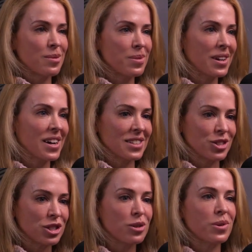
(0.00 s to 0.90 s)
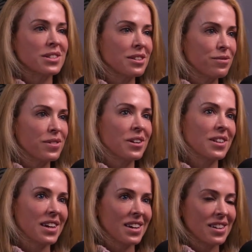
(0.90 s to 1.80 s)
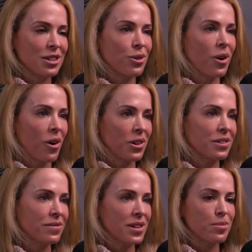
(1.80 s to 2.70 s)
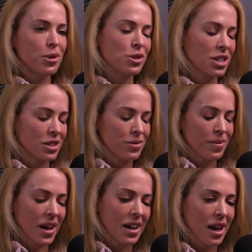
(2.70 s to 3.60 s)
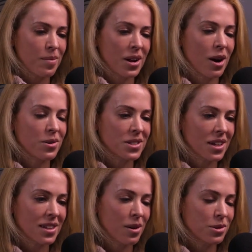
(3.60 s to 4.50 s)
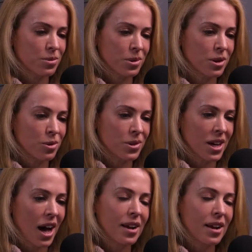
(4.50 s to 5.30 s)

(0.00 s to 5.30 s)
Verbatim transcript: Yeah. Because she wasn't feeling, you know, all of the emotions from that game. And I always thought that was a really cool thing.